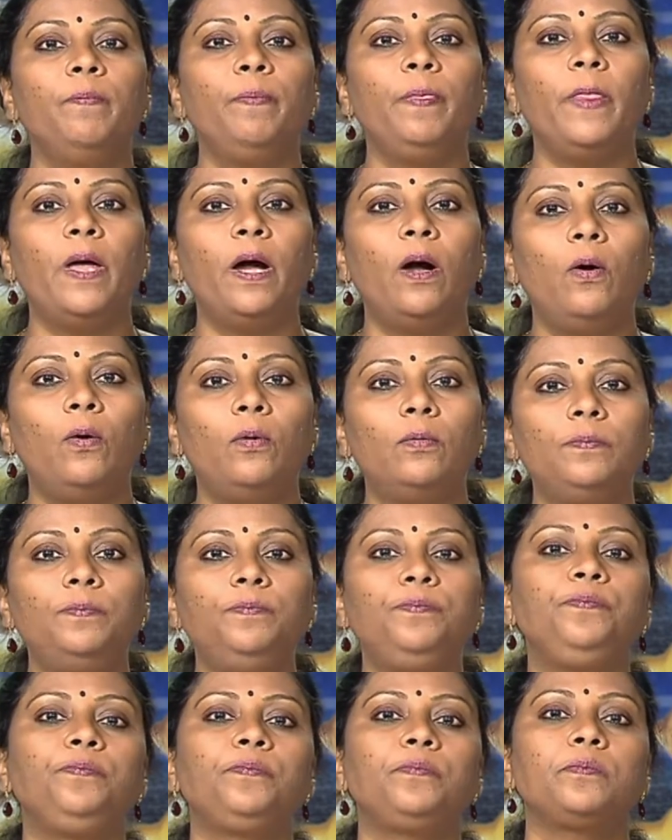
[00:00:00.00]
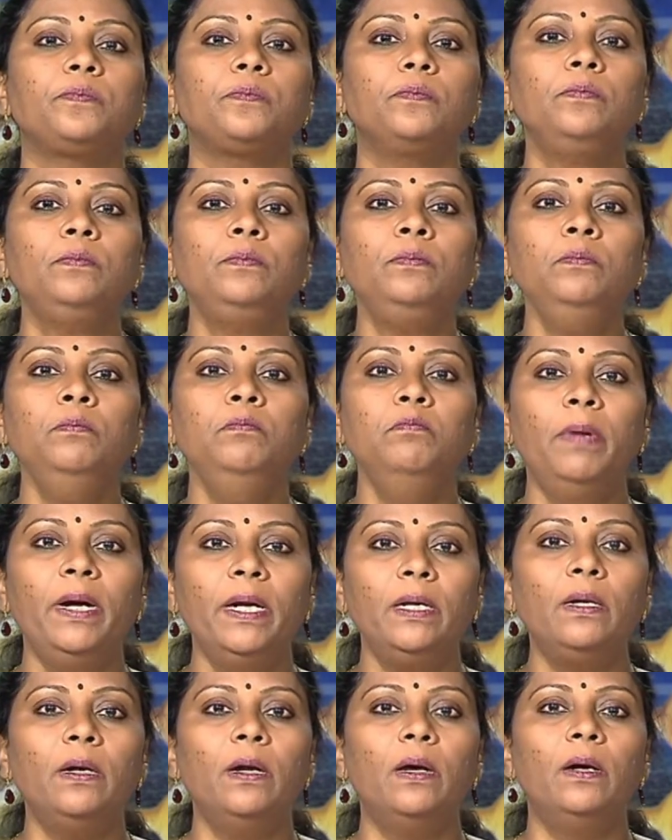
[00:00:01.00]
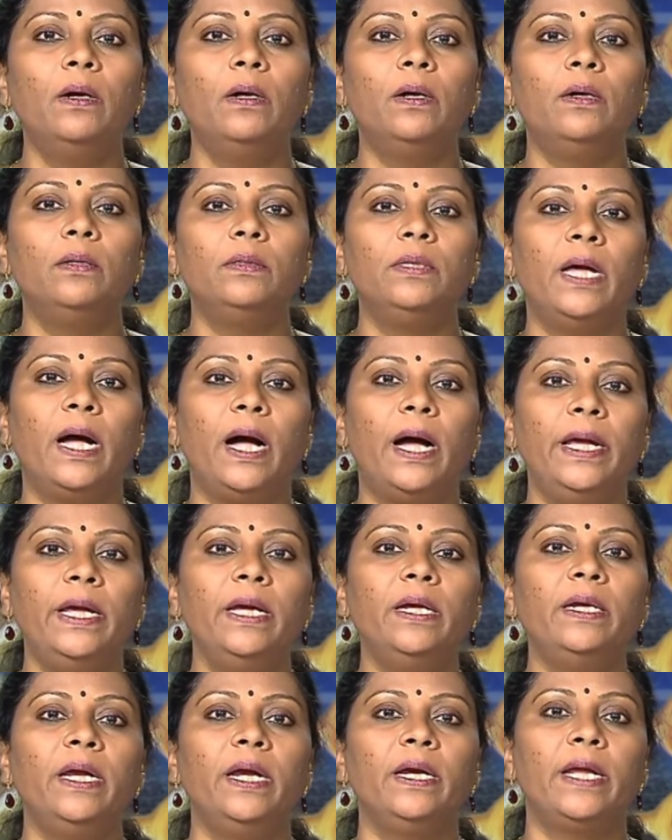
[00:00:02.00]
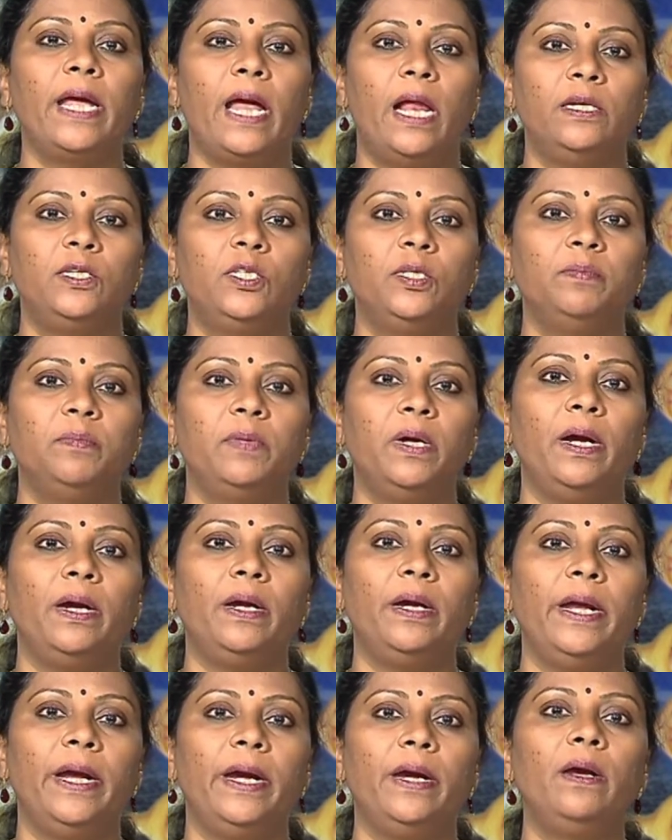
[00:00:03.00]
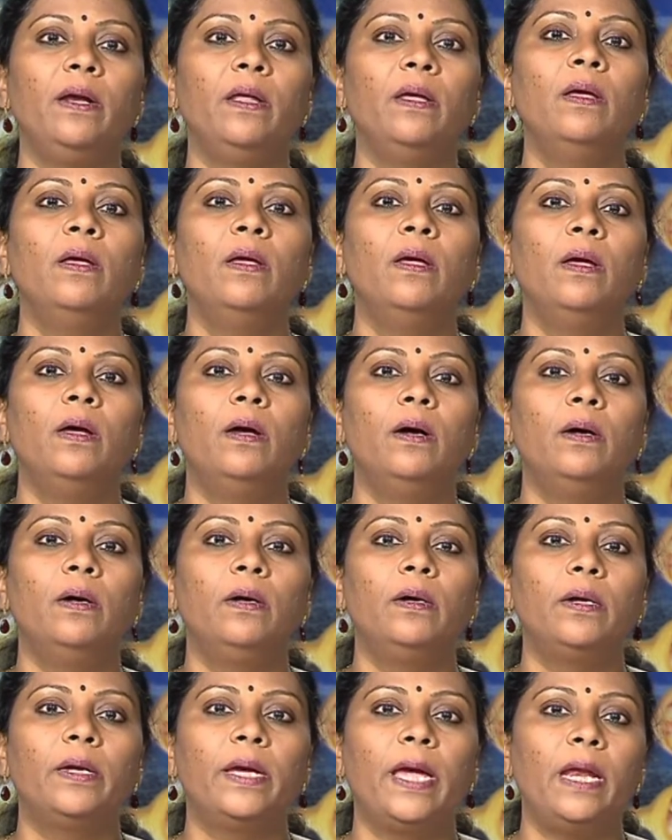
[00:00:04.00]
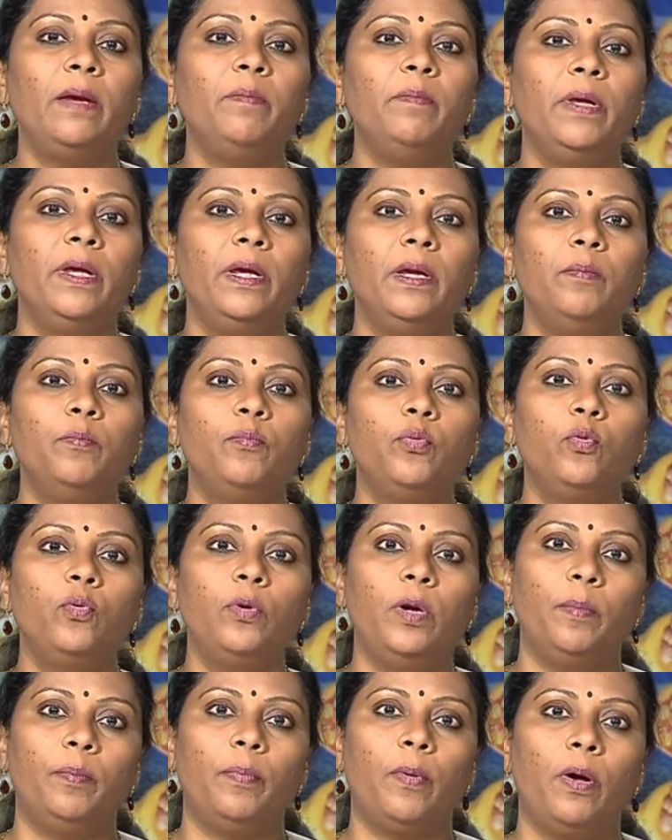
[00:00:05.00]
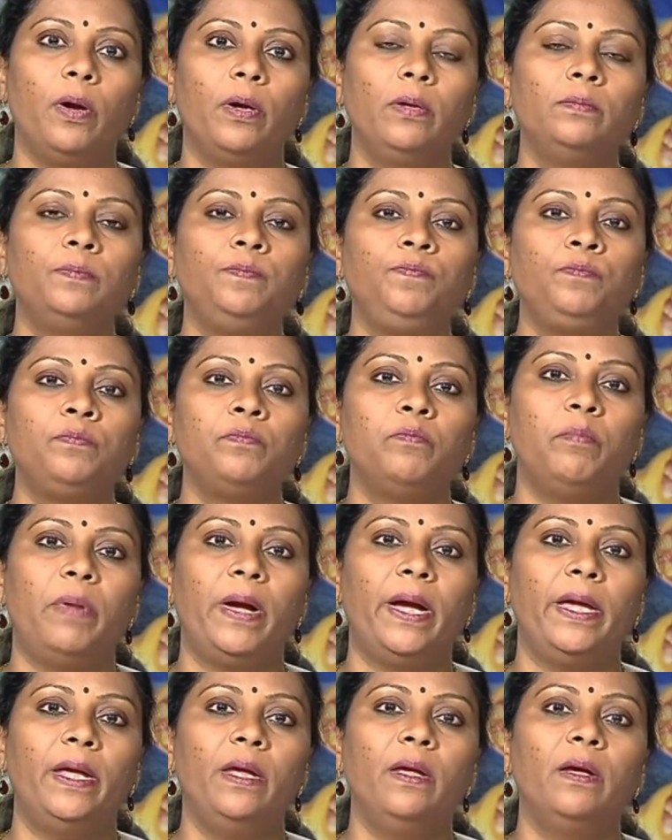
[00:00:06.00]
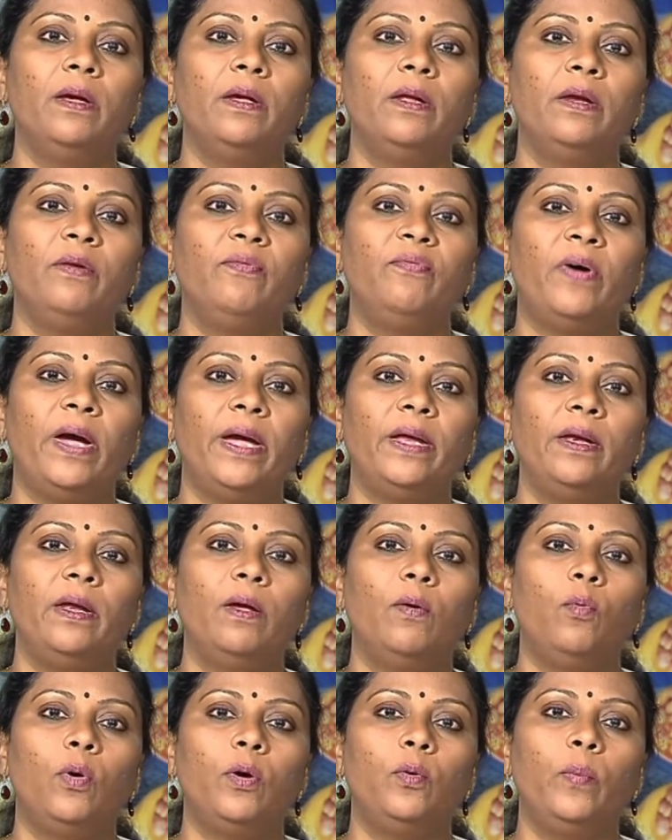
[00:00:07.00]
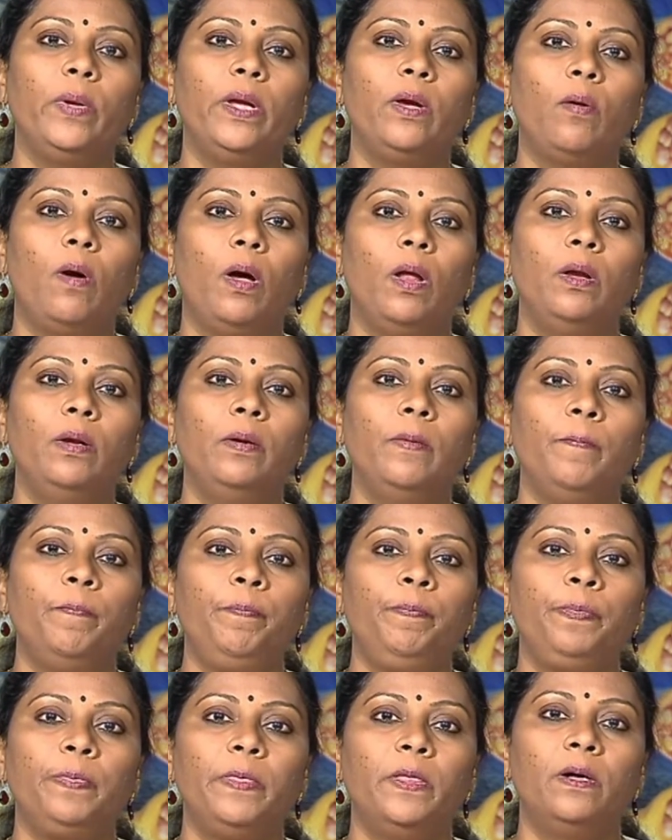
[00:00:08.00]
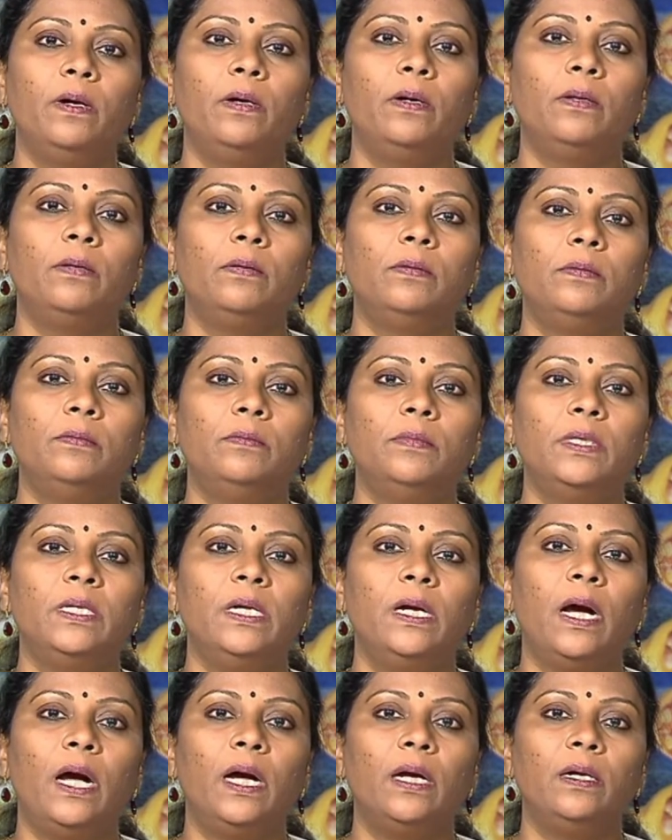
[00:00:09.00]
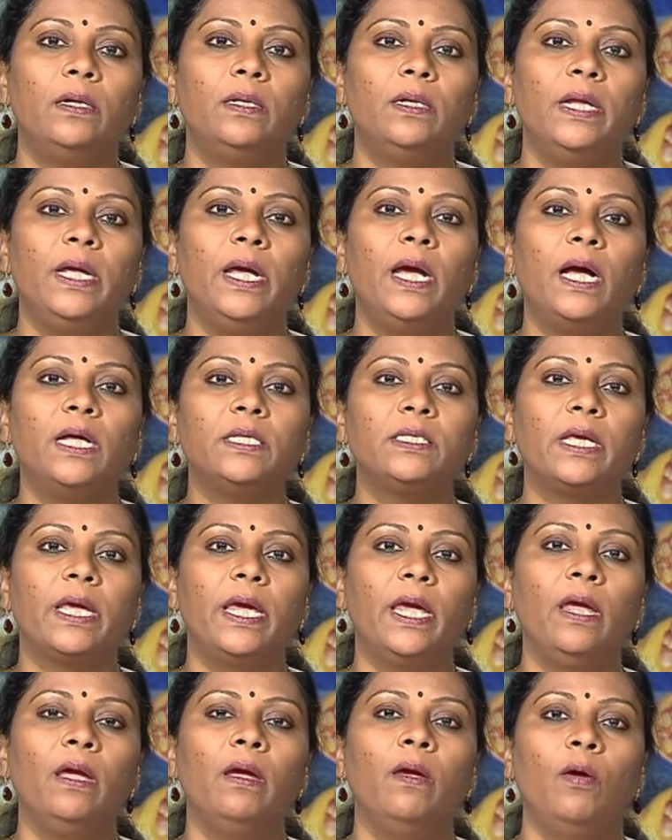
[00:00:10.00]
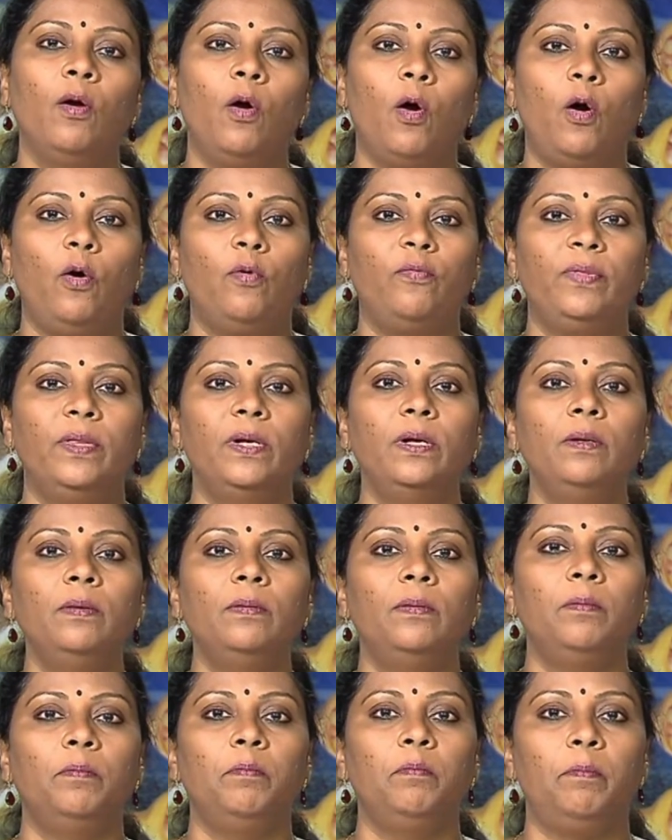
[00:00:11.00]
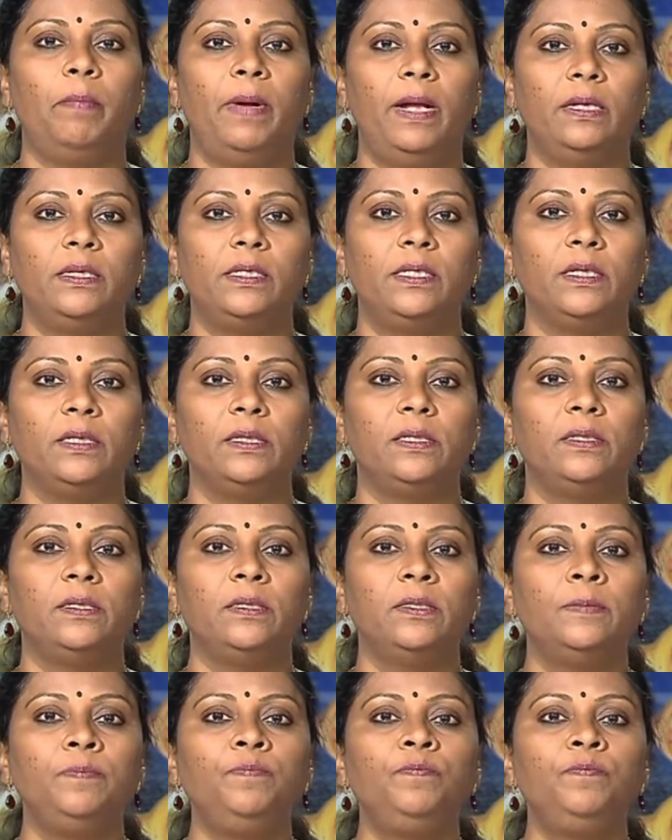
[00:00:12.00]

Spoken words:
Now but the iron and calcium content can be improved upon by refining what we call the dehusking of the pulses.